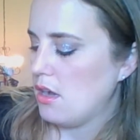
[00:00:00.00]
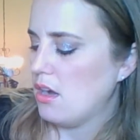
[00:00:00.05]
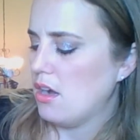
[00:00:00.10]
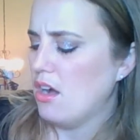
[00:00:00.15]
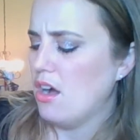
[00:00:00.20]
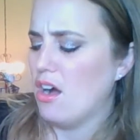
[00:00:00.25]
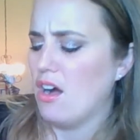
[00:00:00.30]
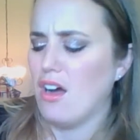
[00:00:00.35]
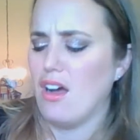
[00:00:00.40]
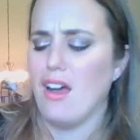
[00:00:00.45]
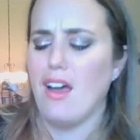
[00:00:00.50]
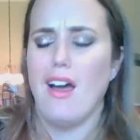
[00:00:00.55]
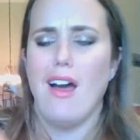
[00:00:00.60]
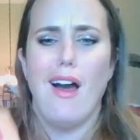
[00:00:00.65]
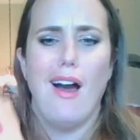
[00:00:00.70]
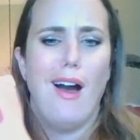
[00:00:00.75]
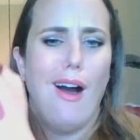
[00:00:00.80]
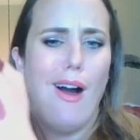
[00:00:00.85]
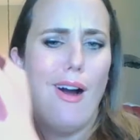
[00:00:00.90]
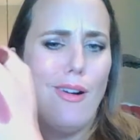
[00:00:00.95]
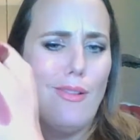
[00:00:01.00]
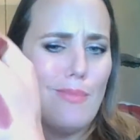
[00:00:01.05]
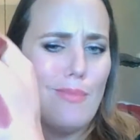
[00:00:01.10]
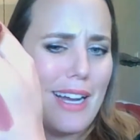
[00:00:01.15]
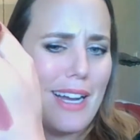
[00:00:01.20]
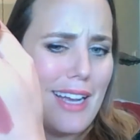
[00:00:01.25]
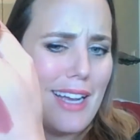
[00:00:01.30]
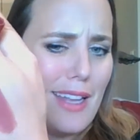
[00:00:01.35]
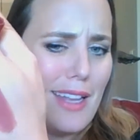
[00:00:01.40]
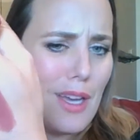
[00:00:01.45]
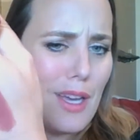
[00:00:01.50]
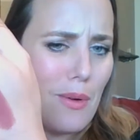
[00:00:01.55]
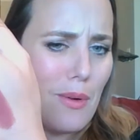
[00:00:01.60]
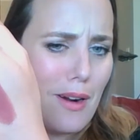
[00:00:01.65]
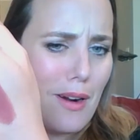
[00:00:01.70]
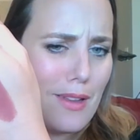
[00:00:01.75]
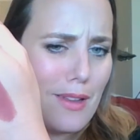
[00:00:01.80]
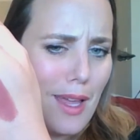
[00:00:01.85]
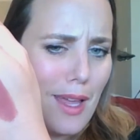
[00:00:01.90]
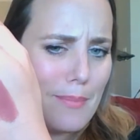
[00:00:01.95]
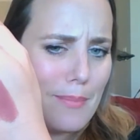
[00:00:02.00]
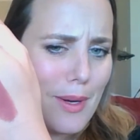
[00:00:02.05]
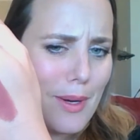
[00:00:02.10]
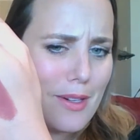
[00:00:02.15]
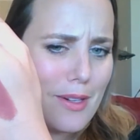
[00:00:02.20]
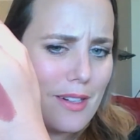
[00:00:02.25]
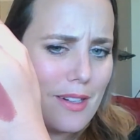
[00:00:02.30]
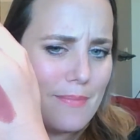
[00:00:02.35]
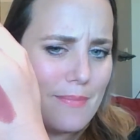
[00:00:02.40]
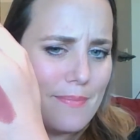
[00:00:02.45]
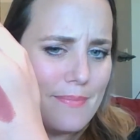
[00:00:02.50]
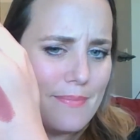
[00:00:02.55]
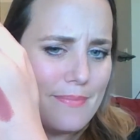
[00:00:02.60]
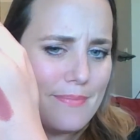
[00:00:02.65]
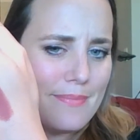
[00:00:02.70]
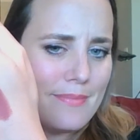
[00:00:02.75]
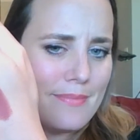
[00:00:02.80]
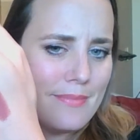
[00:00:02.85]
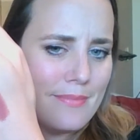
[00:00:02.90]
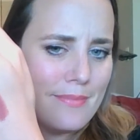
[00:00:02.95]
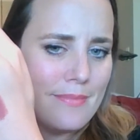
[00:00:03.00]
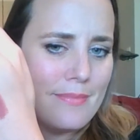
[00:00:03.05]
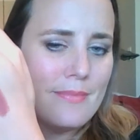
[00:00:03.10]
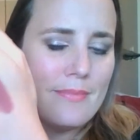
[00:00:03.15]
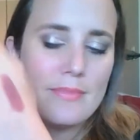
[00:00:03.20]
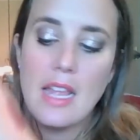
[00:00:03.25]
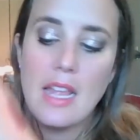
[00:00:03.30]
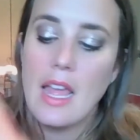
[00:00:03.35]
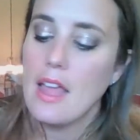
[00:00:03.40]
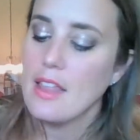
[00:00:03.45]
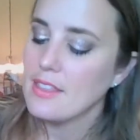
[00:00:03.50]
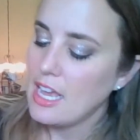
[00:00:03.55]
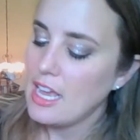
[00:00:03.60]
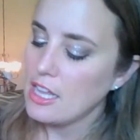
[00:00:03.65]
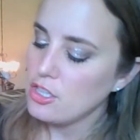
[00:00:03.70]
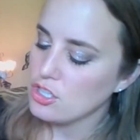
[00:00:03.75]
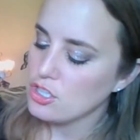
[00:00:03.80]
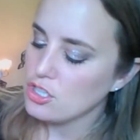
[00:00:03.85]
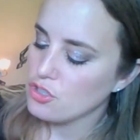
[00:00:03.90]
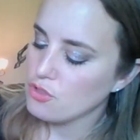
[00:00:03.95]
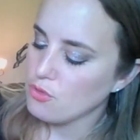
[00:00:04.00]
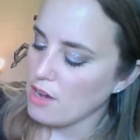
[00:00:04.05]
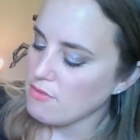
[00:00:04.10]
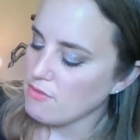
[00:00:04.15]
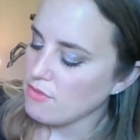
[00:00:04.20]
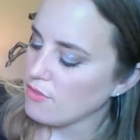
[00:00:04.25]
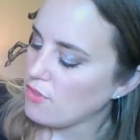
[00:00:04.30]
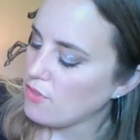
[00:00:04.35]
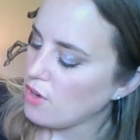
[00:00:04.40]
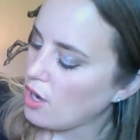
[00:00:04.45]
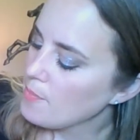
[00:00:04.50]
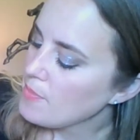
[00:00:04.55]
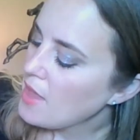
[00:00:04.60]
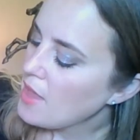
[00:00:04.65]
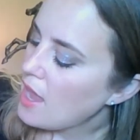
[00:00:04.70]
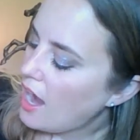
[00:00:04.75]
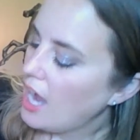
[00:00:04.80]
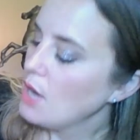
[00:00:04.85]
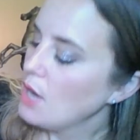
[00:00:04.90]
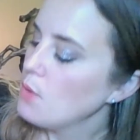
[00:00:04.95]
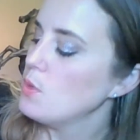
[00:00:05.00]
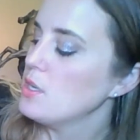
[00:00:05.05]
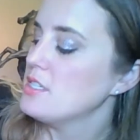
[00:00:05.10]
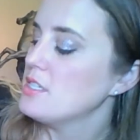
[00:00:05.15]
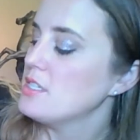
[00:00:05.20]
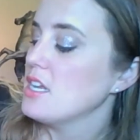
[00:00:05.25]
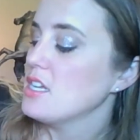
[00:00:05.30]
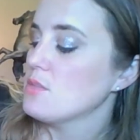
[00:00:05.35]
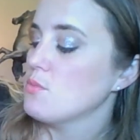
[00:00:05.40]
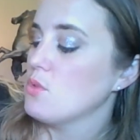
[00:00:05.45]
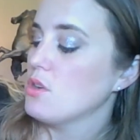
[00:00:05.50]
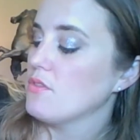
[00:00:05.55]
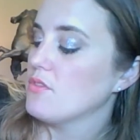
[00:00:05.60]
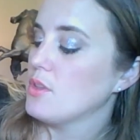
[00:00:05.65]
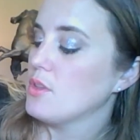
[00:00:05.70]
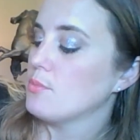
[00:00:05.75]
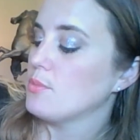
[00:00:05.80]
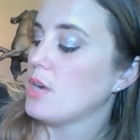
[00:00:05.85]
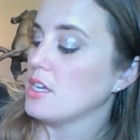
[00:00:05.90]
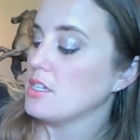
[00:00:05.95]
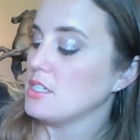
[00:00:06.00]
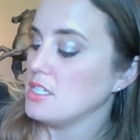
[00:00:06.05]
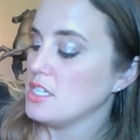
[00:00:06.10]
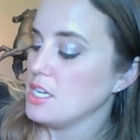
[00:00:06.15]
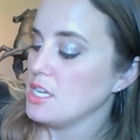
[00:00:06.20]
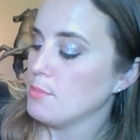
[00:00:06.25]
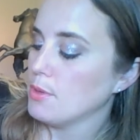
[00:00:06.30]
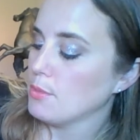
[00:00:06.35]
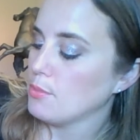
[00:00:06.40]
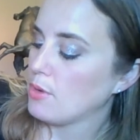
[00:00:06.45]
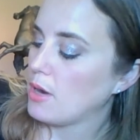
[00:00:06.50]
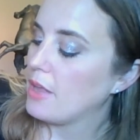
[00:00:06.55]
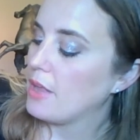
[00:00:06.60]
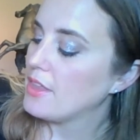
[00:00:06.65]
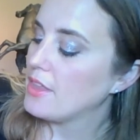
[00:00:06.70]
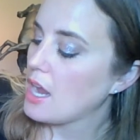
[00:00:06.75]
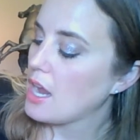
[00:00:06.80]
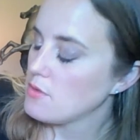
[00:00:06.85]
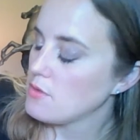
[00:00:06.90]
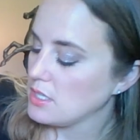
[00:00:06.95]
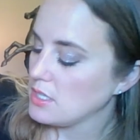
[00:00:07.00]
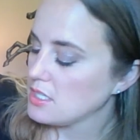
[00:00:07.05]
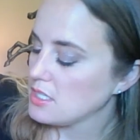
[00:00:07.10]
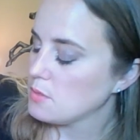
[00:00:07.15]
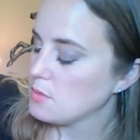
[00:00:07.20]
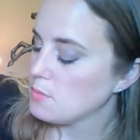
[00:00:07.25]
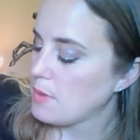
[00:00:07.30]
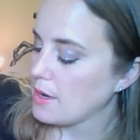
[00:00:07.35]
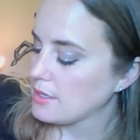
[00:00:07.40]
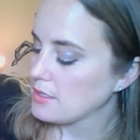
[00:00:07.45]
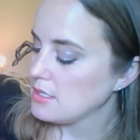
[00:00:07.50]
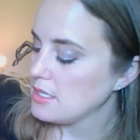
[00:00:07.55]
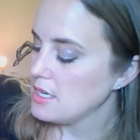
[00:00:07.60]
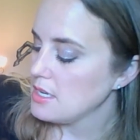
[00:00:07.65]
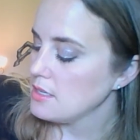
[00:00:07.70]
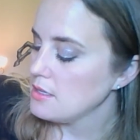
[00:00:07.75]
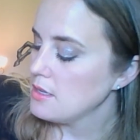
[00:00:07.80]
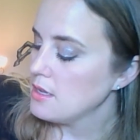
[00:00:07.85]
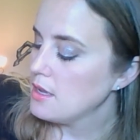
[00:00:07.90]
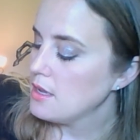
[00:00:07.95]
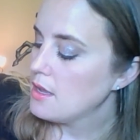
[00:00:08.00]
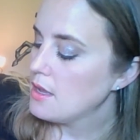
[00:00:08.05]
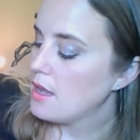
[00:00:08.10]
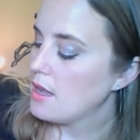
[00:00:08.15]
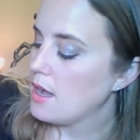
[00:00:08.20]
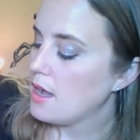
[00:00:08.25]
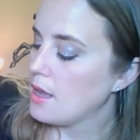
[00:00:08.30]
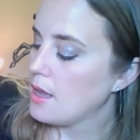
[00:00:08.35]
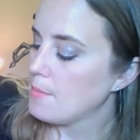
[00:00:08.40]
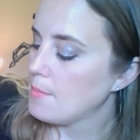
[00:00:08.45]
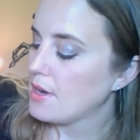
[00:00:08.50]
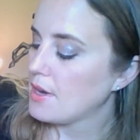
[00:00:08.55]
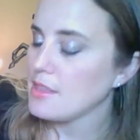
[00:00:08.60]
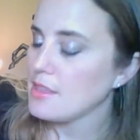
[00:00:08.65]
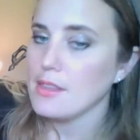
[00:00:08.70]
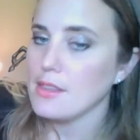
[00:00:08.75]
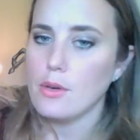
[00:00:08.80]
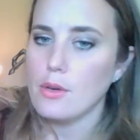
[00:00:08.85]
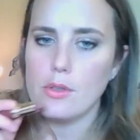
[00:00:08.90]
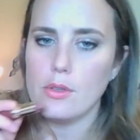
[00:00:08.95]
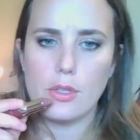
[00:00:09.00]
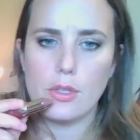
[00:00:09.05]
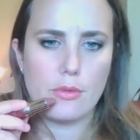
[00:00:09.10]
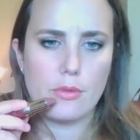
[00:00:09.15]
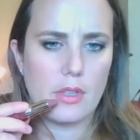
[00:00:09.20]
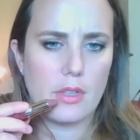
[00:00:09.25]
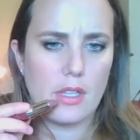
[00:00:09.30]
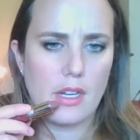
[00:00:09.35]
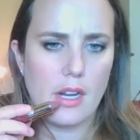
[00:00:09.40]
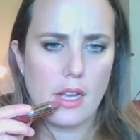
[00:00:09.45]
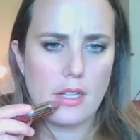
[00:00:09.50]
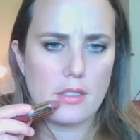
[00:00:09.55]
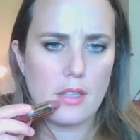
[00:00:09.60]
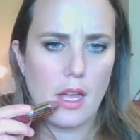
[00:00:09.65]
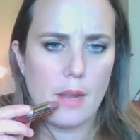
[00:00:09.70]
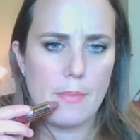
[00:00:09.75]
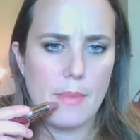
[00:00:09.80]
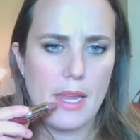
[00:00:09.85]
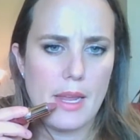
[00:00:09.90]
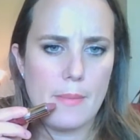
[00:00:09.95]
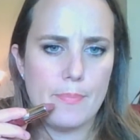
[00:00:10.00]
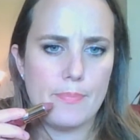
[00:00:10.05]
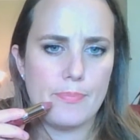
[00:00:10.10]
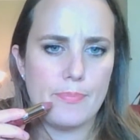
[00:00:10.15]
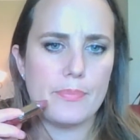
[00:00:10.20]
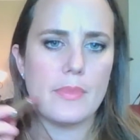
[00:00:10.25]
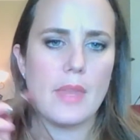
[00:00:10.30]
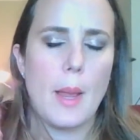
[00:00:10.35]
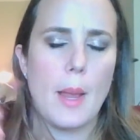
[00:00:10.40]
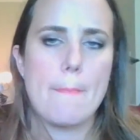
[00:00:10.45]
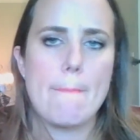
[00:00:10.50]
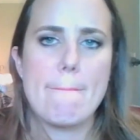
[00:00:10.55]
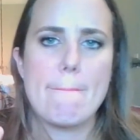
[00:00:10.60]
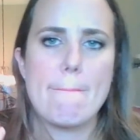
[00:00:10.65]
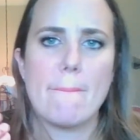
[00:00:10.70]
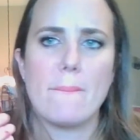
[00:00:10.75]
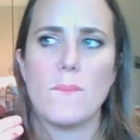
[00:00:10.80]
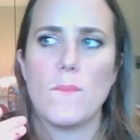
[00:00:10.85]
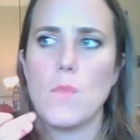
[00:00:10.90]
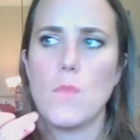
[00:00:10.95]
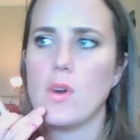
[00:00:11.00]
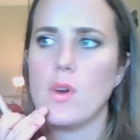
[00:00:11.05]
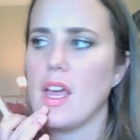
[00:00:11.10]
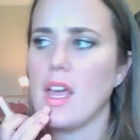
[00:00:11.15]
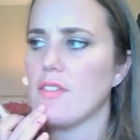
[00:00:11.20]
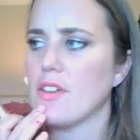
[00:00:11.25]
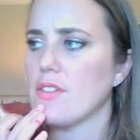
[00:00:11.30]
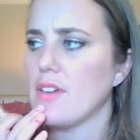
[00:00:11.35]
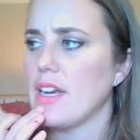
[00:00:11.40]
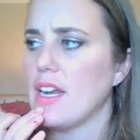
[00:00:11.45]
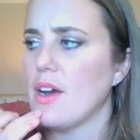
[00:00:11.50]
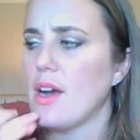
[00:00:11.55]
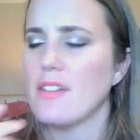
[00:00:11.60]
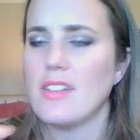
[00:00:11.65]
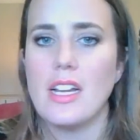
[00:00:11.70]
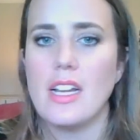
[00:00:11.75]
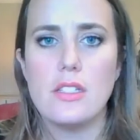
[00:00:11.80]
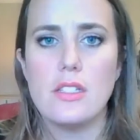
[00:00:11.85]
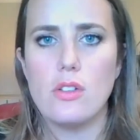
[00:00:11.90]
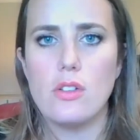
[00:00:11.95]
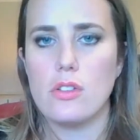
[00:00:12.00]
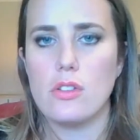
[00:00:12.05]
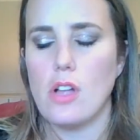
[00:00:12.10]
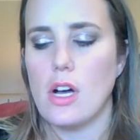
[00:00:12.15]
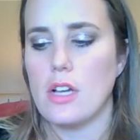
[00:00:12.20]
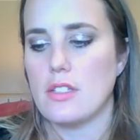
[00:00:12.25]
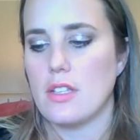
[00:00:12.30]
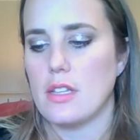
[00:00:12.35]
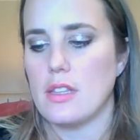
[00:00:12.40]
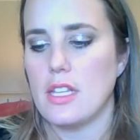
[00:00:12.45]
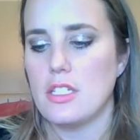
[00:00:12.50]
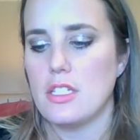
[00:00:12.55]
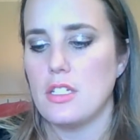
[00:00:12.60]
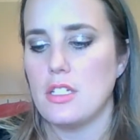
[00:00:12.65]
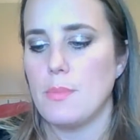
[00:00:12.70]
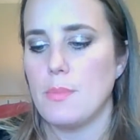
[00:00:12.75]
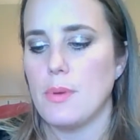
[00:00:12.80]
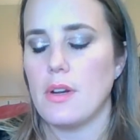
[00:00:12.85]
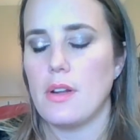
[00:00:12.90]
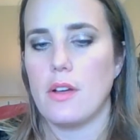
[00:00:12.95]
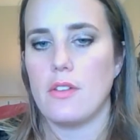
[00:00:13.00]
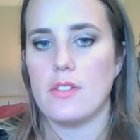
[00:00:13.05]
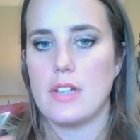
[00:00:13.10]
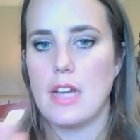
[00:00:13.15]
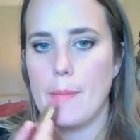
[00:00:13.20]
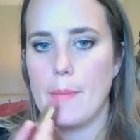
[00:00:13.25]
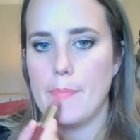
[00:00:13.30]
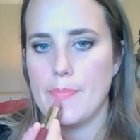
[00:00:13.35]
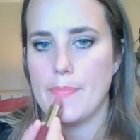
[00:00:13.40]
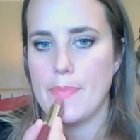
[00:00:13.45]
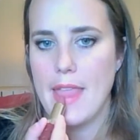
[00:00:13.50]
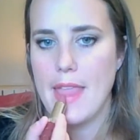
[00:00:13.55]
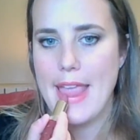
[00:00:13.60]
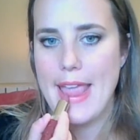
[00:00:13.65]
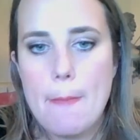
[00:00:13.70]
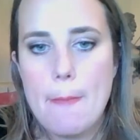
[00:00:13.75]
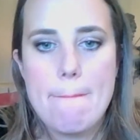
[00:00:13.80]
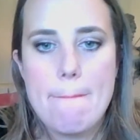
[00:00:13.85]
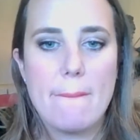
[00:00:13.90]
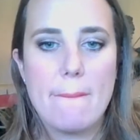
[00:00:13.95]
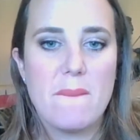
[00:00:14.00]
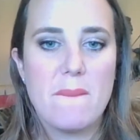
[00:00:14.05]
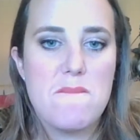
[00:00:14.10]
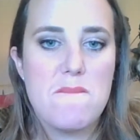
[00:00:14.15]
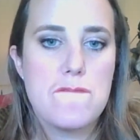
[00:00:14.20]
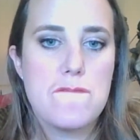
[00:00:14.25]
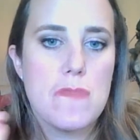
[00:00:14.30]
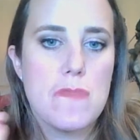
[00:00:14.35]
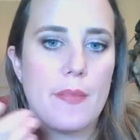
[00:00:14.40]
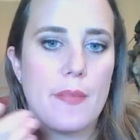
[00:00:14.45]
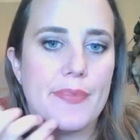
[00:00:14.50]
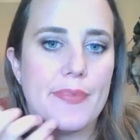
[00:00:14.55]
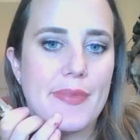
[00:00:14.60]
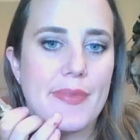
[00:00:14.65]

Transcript: Oh, oh my god, that went on like butter. Mm-hmm. That looks great for fall. I would say it's more of the, a deeper brown than I was expecting, uh, but I think that will look really nice on me. What do I have on right now? I got a little gloss on. Let's just put it over top. Mm -hmm.